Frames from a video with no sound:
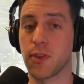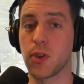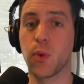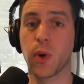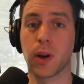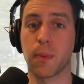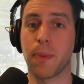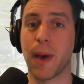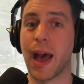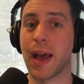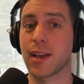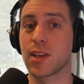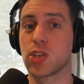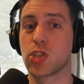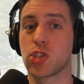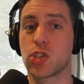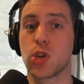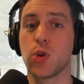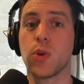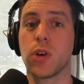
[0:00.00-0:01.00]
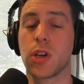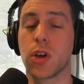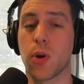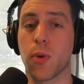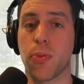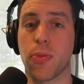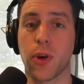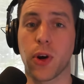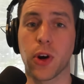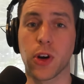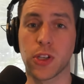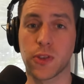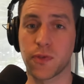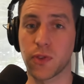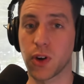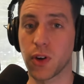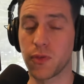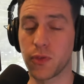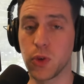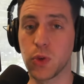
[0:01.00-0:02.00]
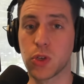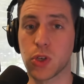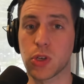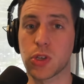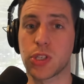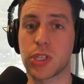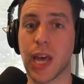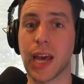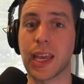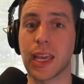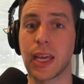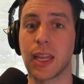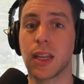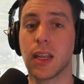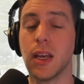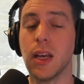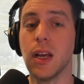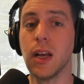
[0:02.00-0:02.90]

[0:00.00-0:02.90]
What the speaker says: You want to package two of your thirds for a future second.